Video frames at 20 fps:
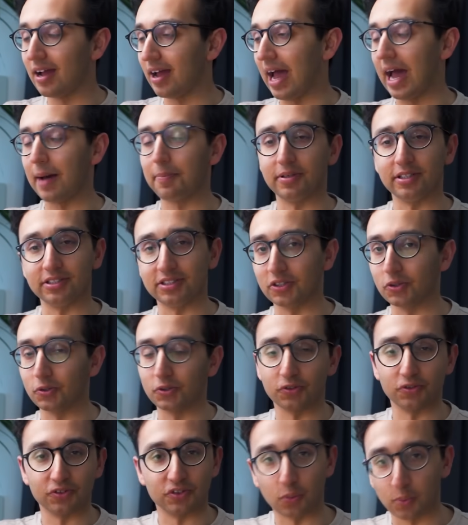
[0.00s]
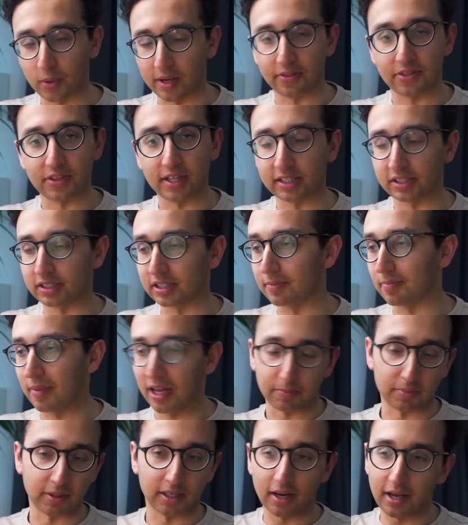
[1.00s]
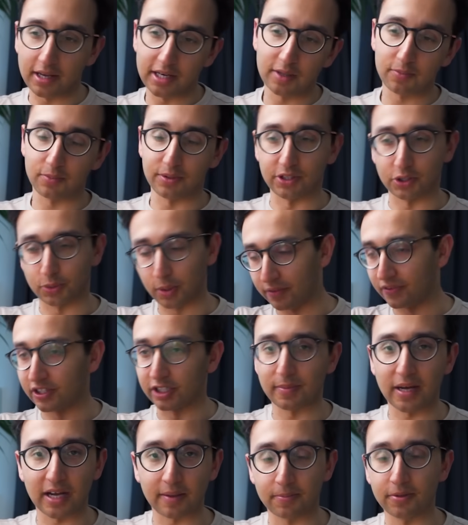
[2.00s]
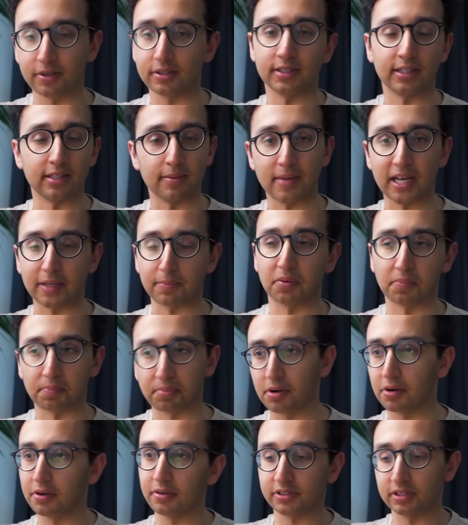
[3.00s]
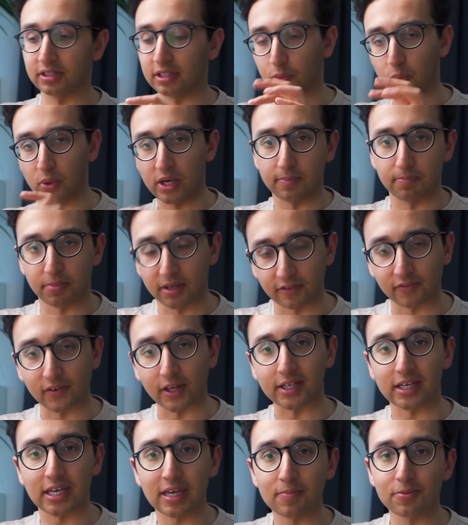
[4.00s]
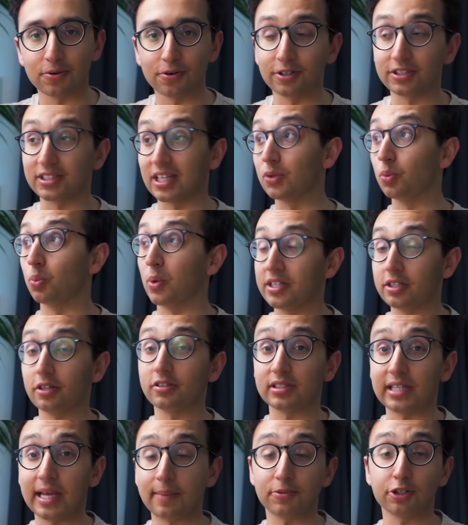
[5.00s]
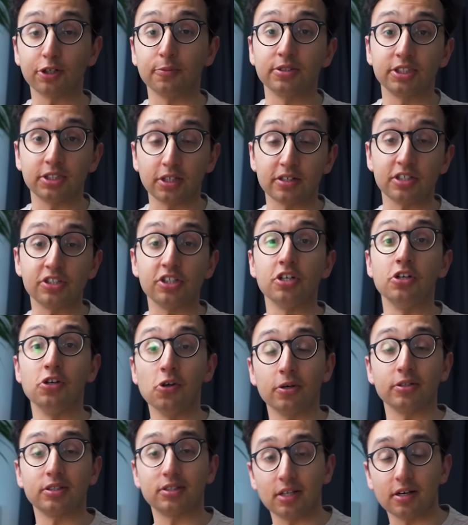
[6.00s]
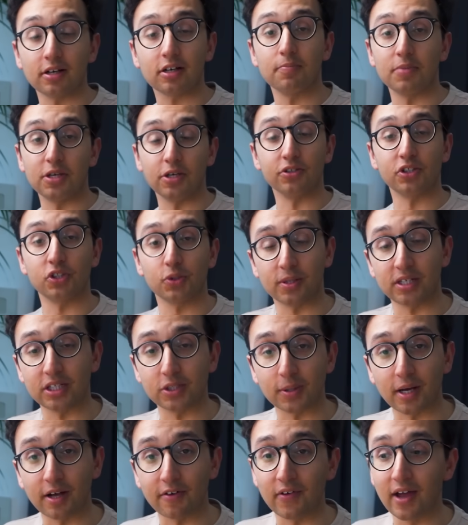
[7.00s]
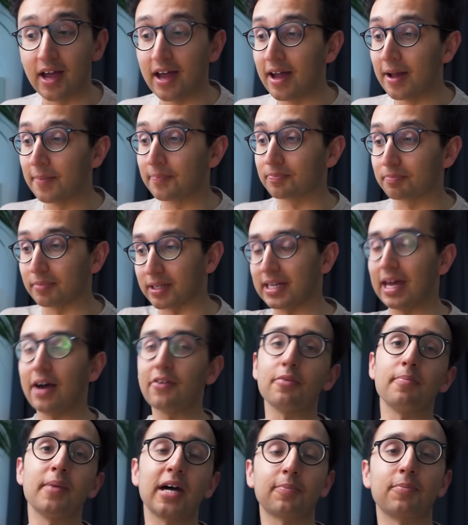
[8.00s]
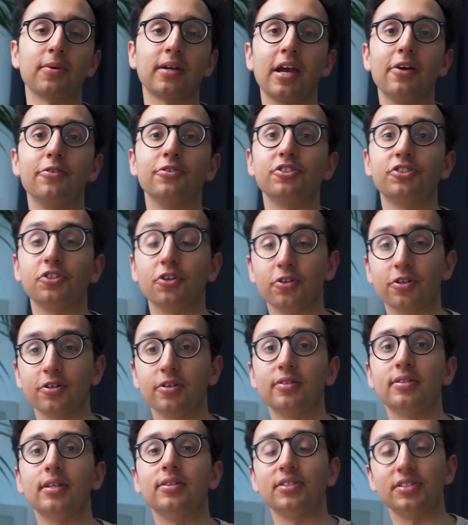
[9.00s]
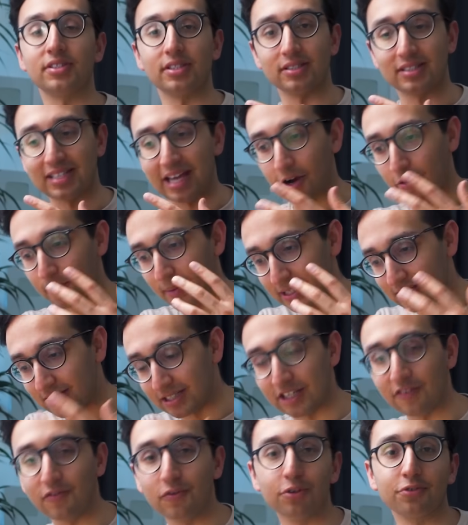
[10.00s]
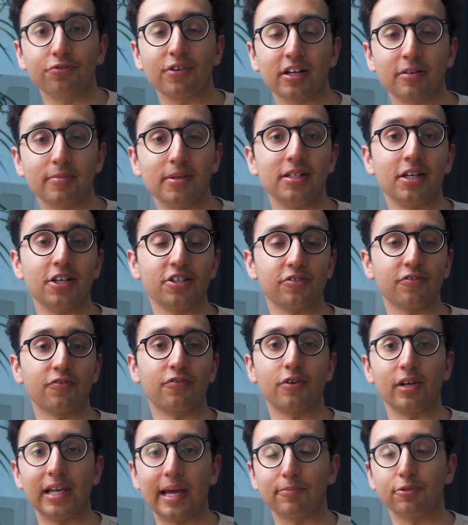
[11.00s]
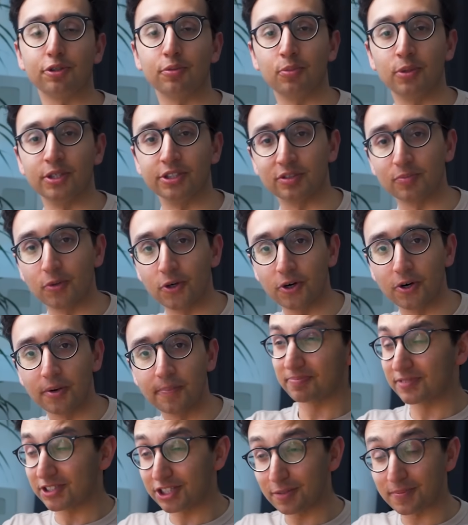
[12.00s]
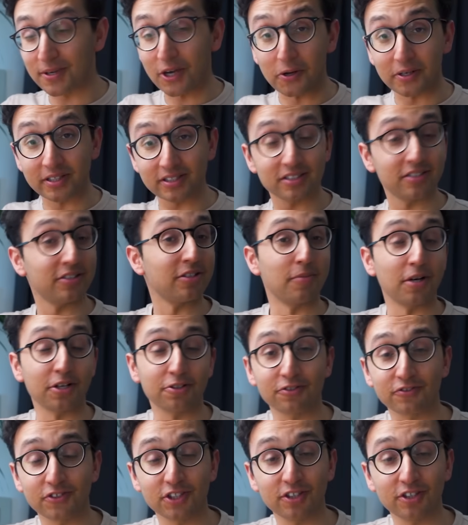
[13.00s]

Apple has done all sorts of weird things to the MacBook lineup with the 12-inch MacBook and then the MacBook Pros and the weird butterfly keyboards, and Windows laptops started to not suck beyond 2012. But now the MacBook Air is so good that this is now my default recommendation for a laptop once more. To be honest, the Microsoft